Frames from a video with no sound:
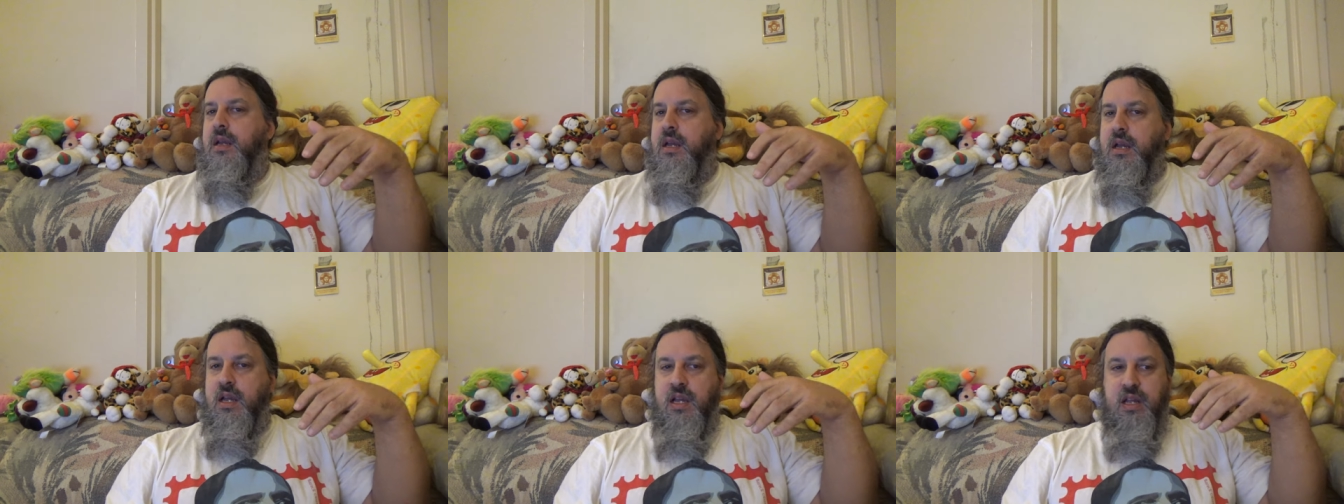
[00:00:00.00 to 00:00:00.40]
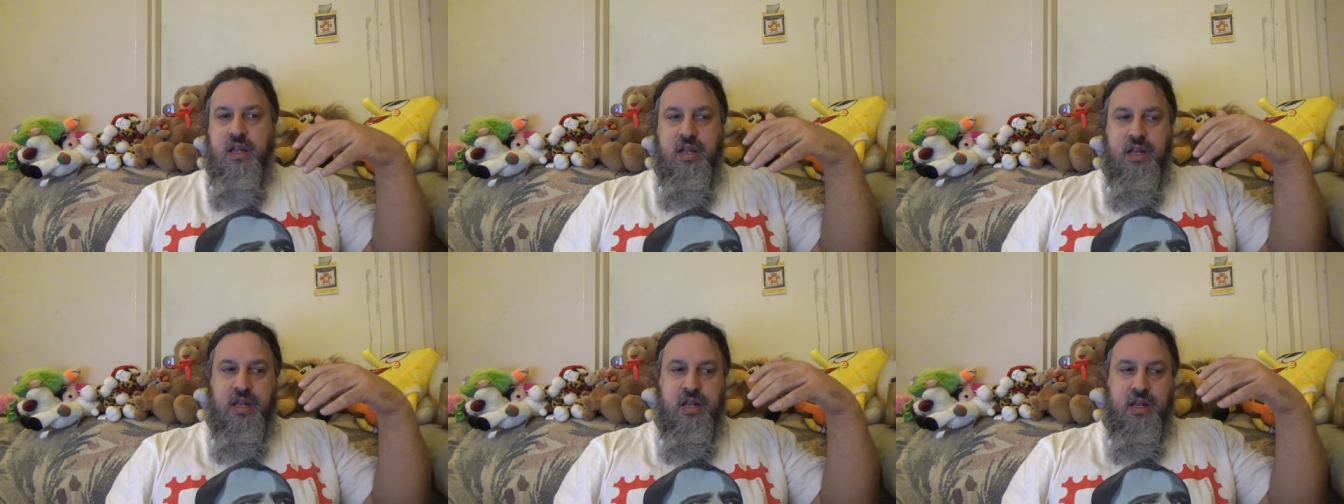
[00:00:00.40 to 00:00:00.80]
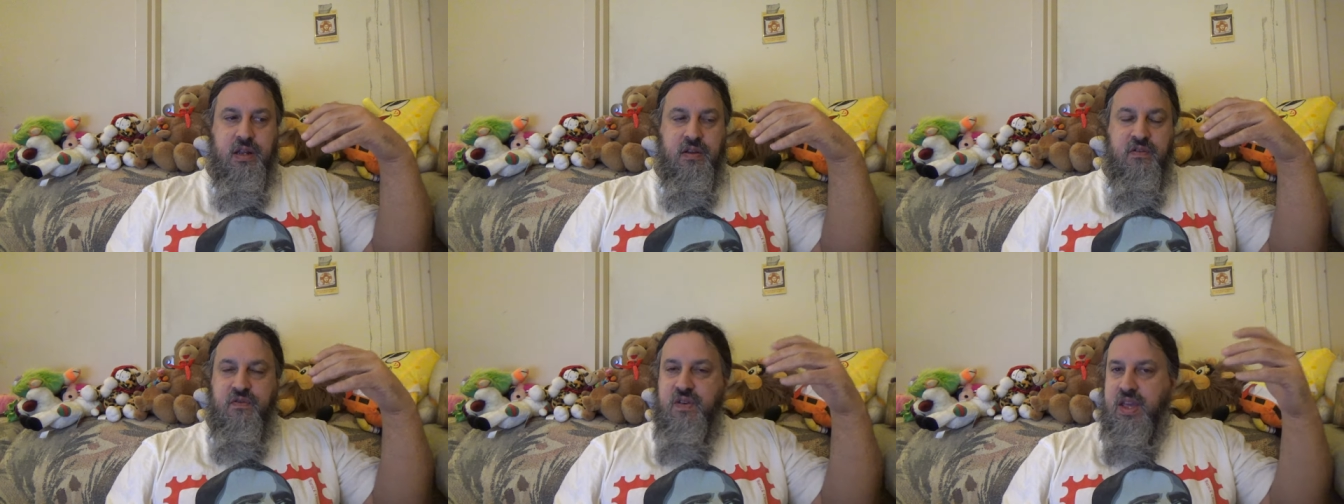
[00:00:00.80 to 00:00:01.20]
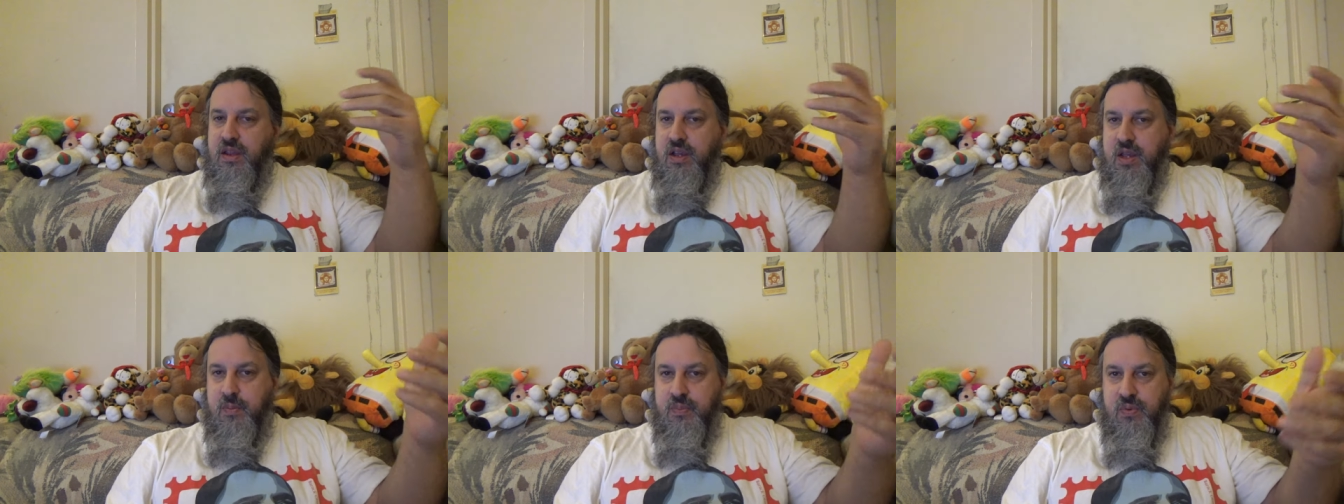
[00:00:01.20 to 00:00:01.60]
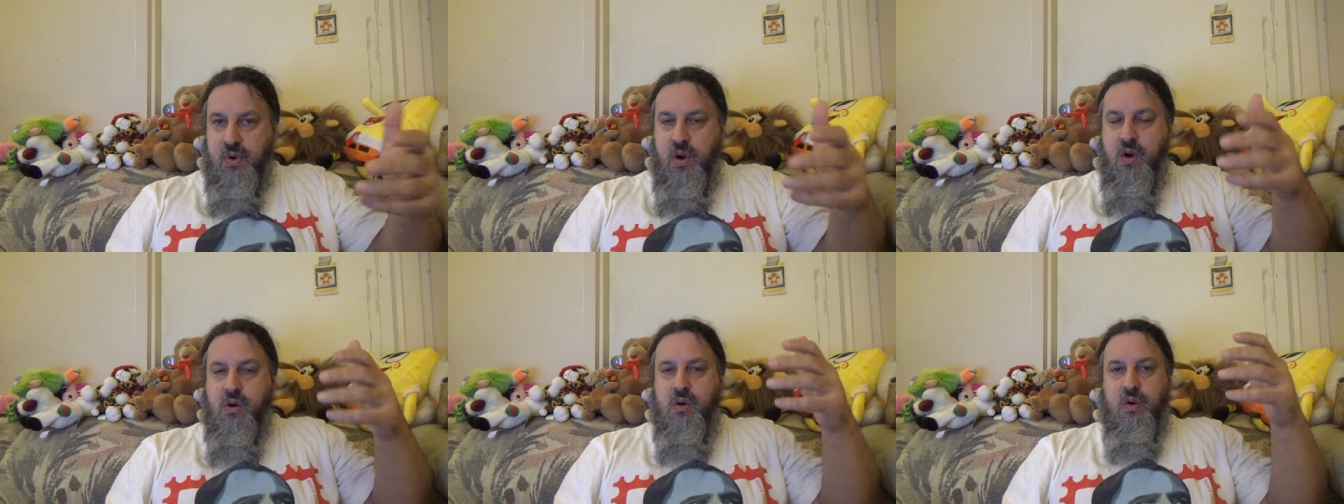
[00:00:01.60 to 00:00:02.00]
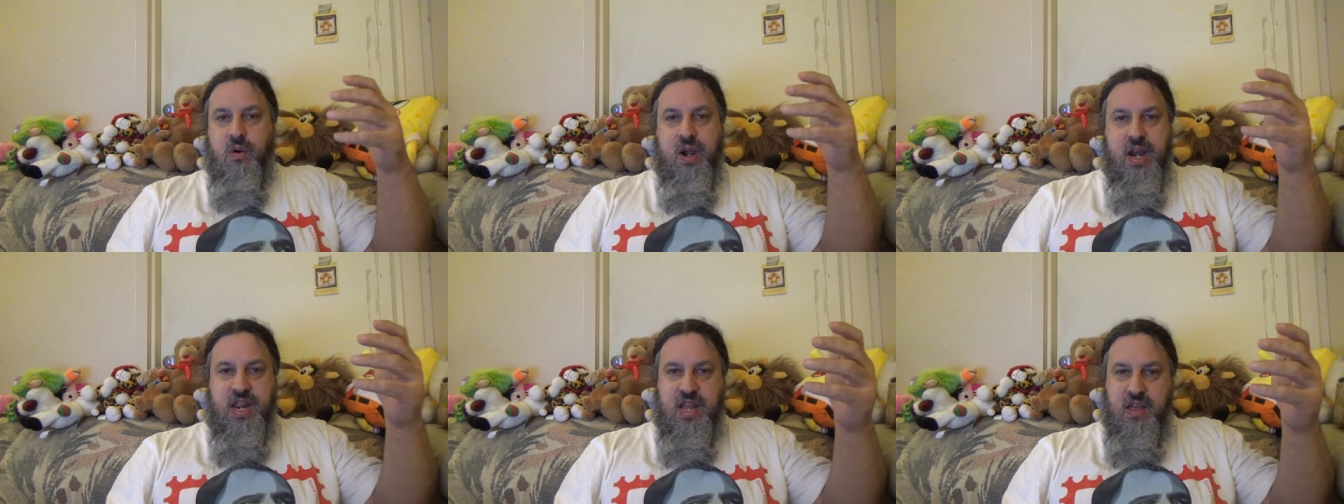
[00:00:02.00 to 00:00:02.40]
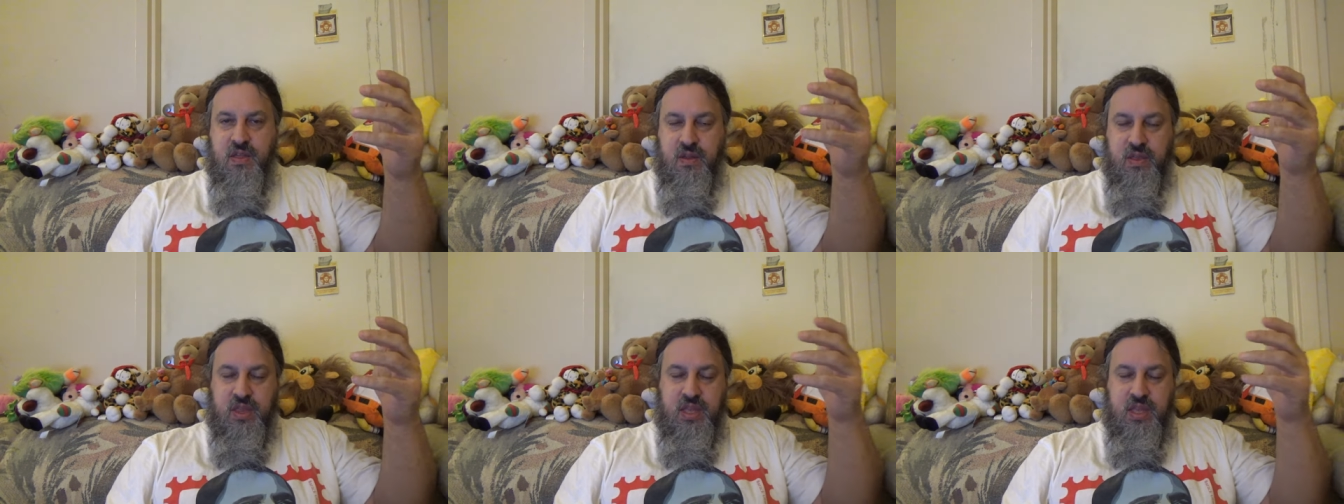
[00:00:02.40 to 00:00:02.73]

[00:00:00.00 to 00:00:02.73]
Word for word: Final Cut Pro or any other,